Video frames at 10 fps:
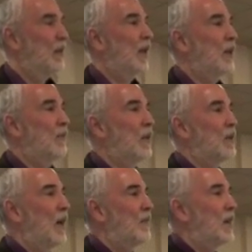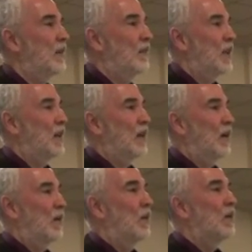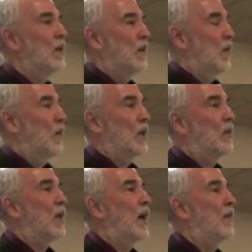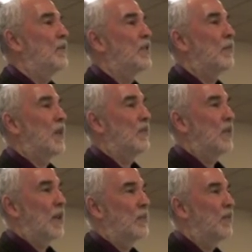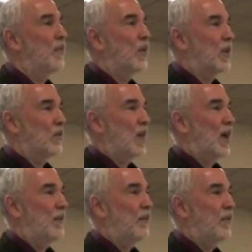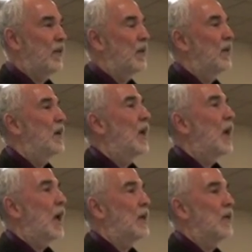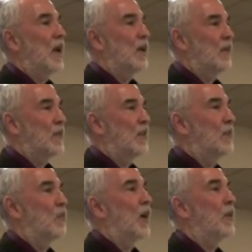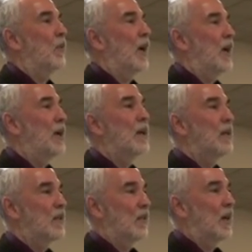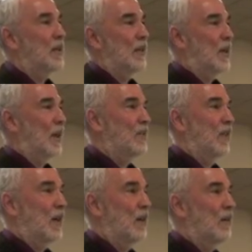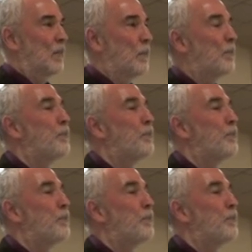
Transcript: Like if you don't have any video or you don't have something for them to photograph and you can't give it to them right away, they're on to the next thing.